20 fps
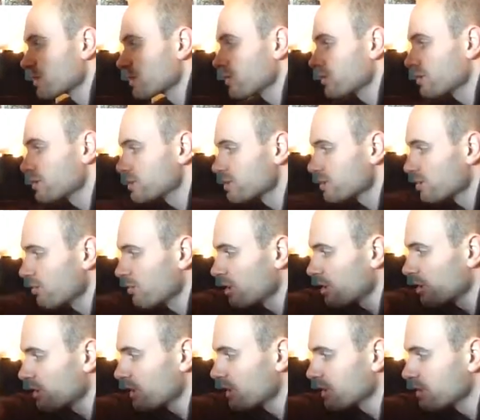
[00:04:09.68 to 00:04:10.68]
No, these are the
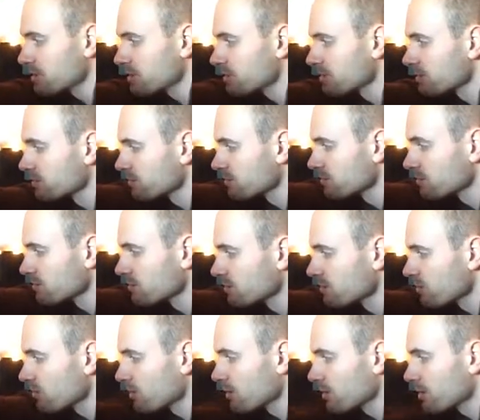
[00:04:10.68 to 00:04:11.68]
bar lines.
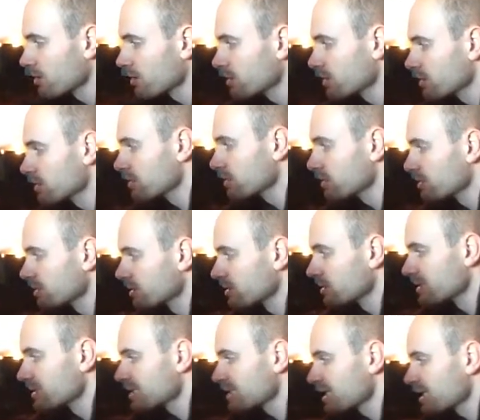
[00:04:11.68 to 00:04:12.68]
What are the
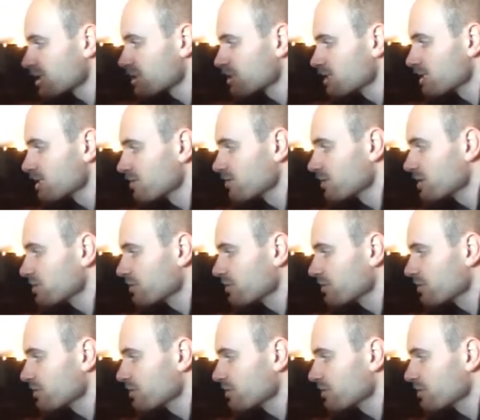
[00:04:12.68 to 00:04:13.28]
sections in between